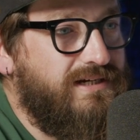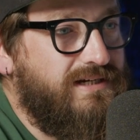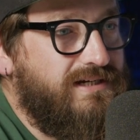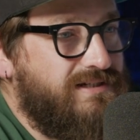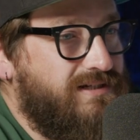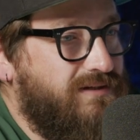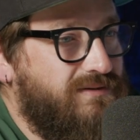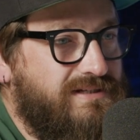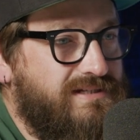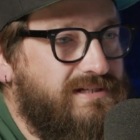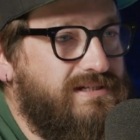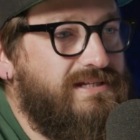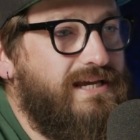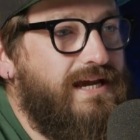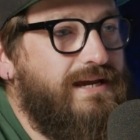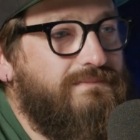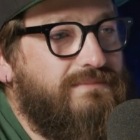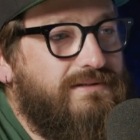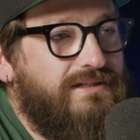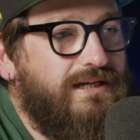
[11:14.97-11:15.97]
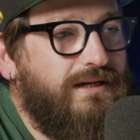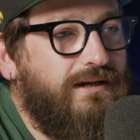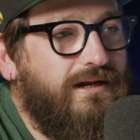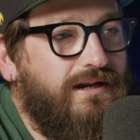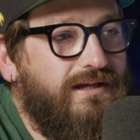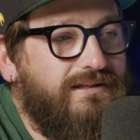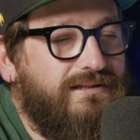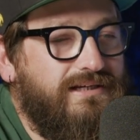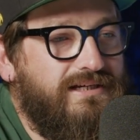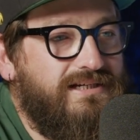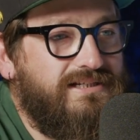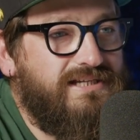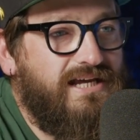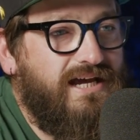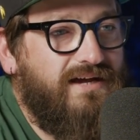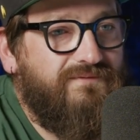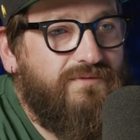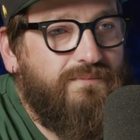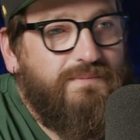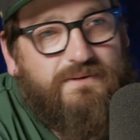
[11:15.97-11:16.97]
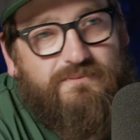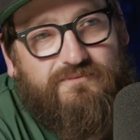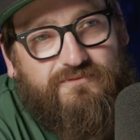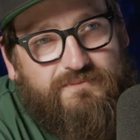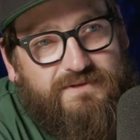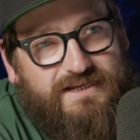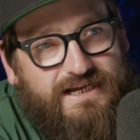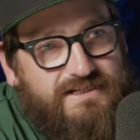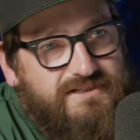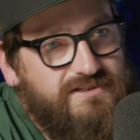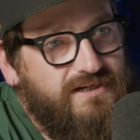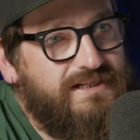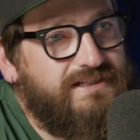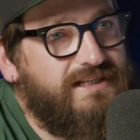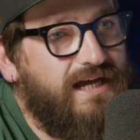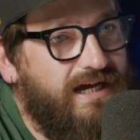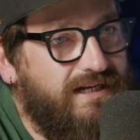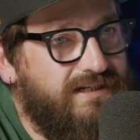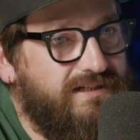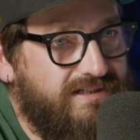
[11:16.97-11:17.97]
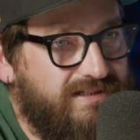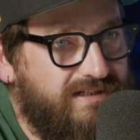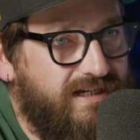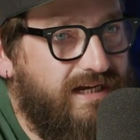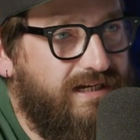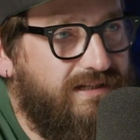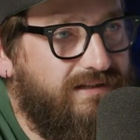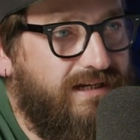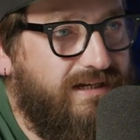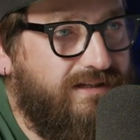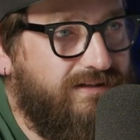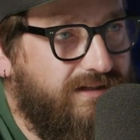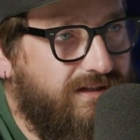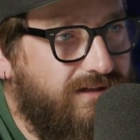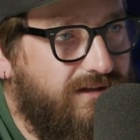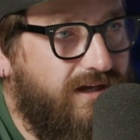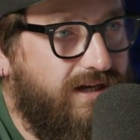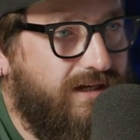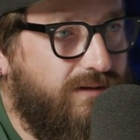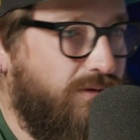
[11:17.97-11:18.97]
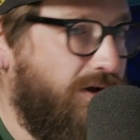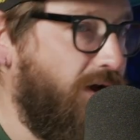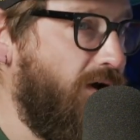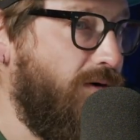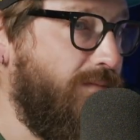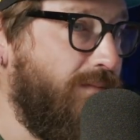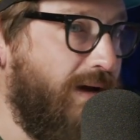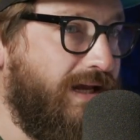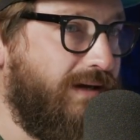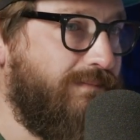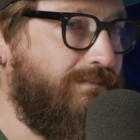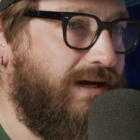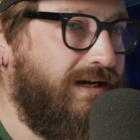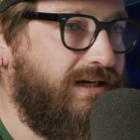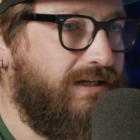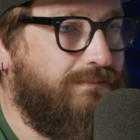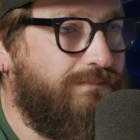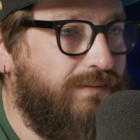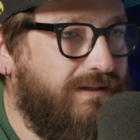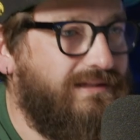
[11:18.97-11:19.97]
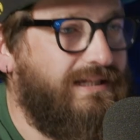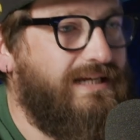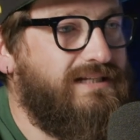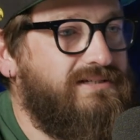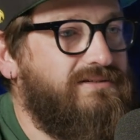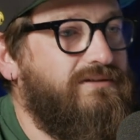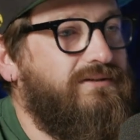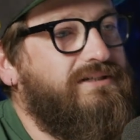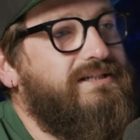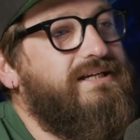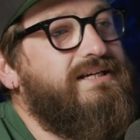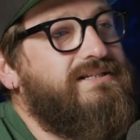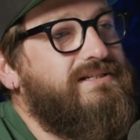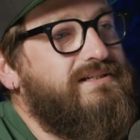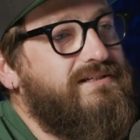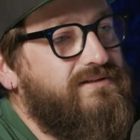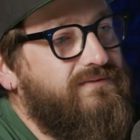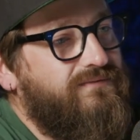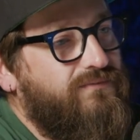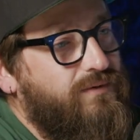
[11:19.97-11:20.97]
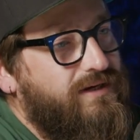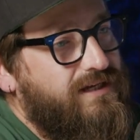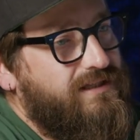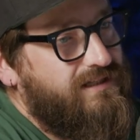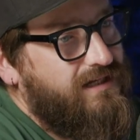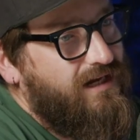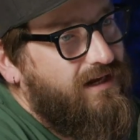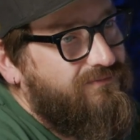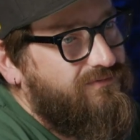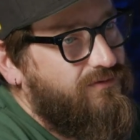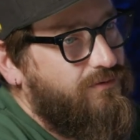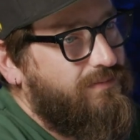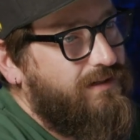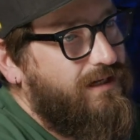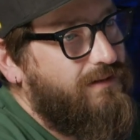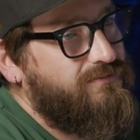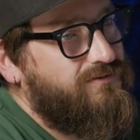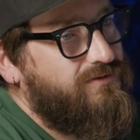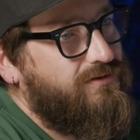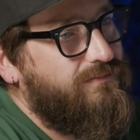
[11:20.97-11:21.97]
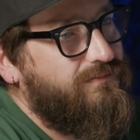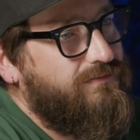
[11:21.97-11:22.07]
So it's the same thing. And I think it's hard for people from the outside to understand that. They're like, go and make money, but that's not the essence of where the art form comes from.